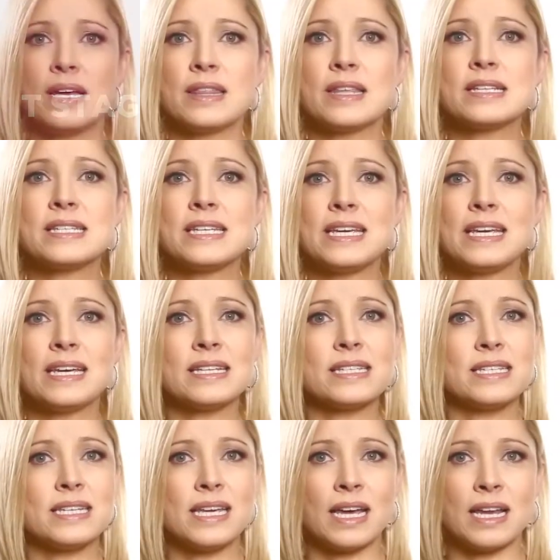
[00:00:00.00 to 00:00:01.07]
The T in
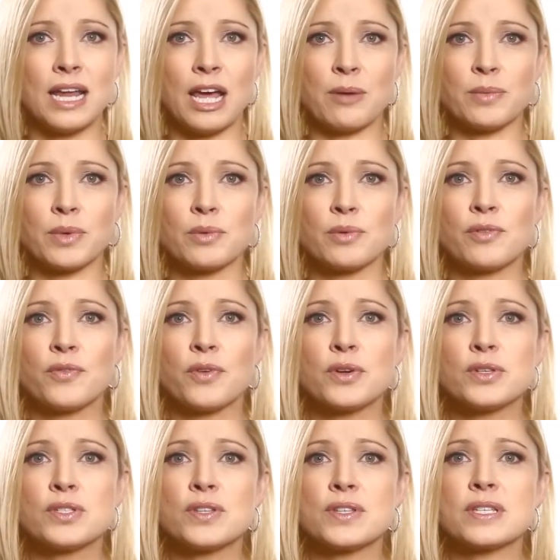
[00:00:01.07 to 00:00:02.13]
TNM
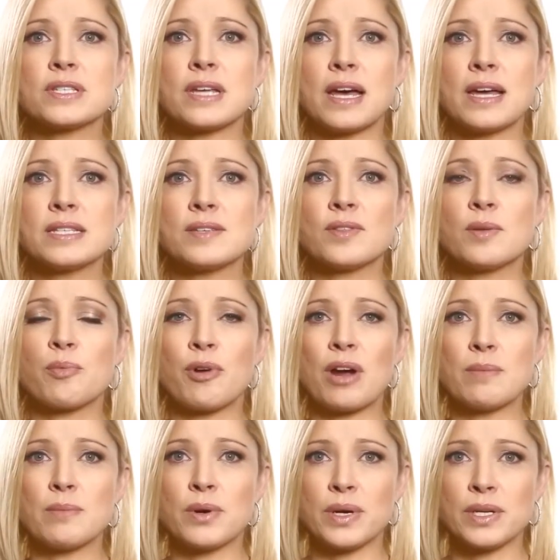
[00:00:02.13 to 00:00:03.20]
refers to the size of the
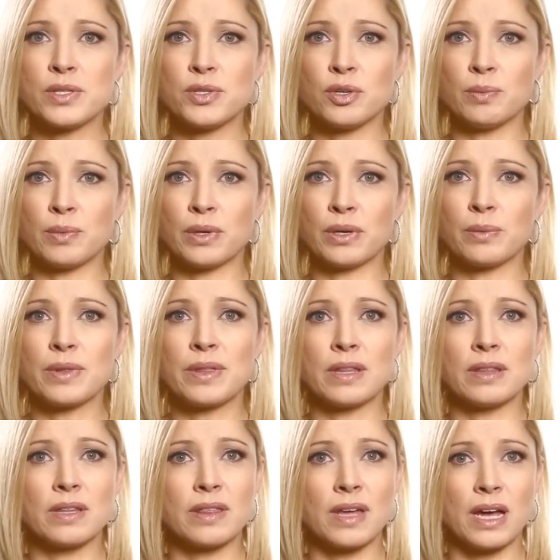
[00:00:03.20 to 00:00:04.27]
primary tumor within
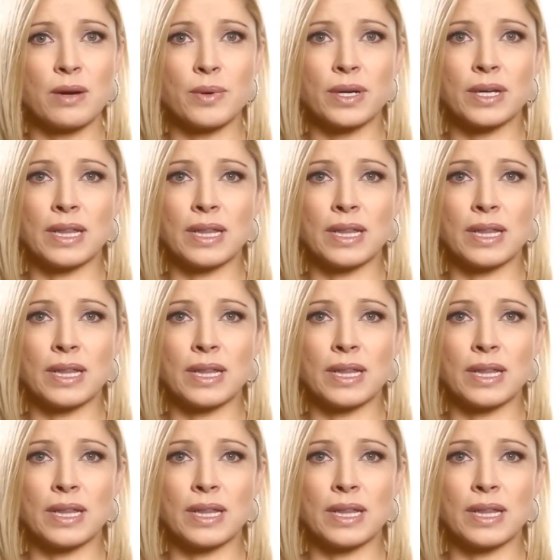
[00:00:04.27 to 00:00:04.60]
the thyroid